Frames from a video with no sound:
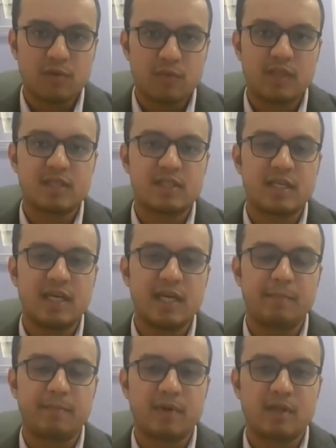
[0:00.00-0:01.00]
when they
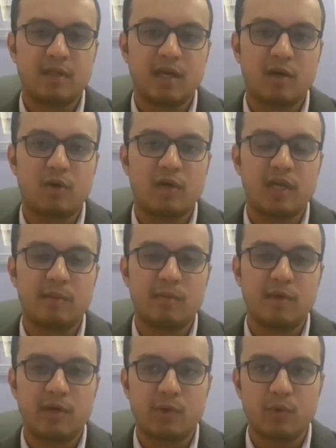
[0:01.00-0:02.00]
sleep, they are not
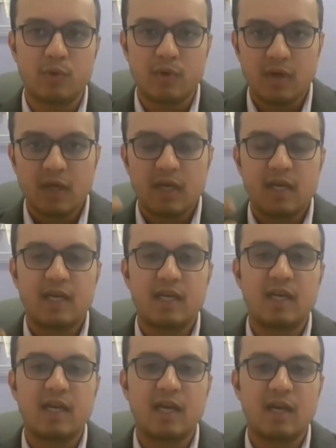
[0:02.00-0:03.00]
able to
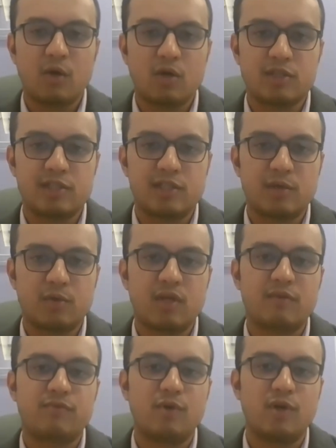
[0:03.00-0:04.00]
inhale oxygen to
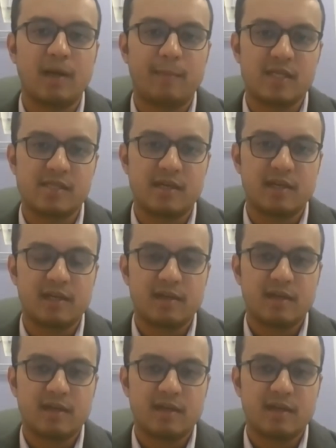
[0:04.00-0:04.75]
their full capacity.